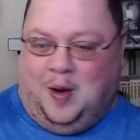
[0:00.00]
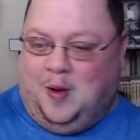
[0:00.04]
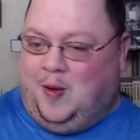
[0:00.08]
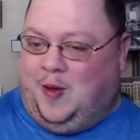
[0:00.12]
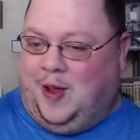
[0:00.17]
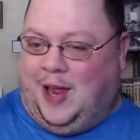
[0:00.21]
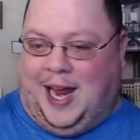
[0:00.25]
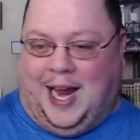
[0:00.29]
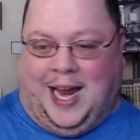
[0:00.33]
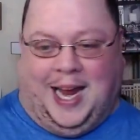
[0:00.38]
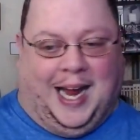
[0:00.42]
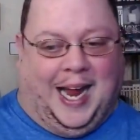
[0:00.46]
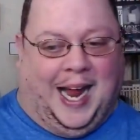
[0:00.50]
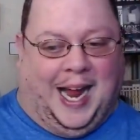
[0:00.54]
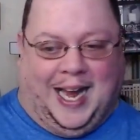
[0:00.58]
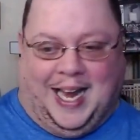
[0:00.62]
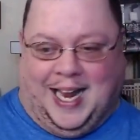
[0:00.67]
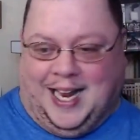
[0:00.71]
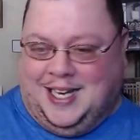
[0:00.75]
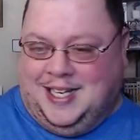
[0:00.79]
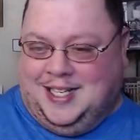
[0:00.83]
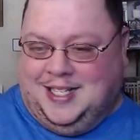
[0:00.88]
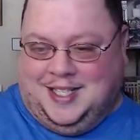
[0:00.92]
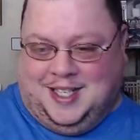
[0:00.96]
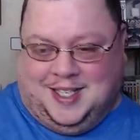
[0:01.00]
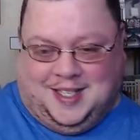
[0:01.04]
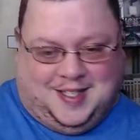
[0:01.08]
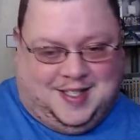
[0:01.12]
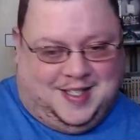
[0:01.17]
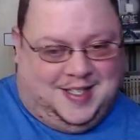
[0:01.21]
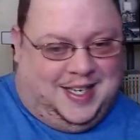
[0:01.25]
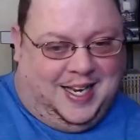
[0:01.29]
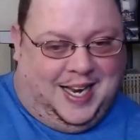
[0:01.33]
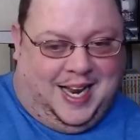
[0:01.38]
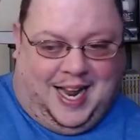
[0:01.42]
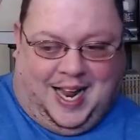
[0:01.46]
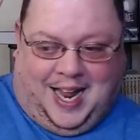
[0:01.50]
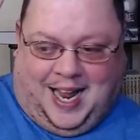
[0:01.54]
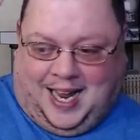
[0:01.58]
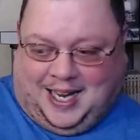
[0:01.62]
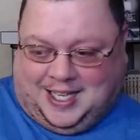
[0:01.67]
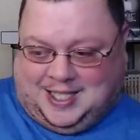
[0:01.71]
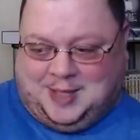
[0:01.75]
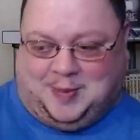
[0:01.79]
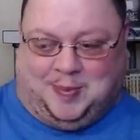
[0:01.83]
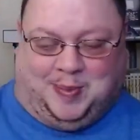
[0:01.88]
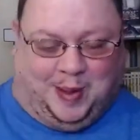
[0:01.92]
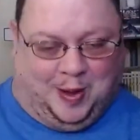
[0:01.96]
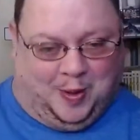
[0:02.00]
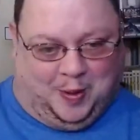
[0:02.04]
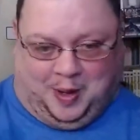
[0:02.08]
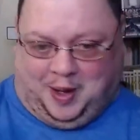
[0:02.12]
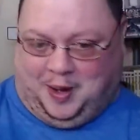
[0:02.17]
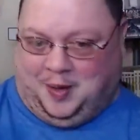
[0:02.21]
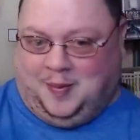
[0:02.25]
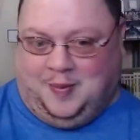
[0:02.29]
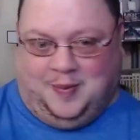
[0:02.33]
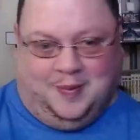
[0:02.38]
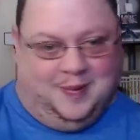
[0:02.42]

thing and it just exploded.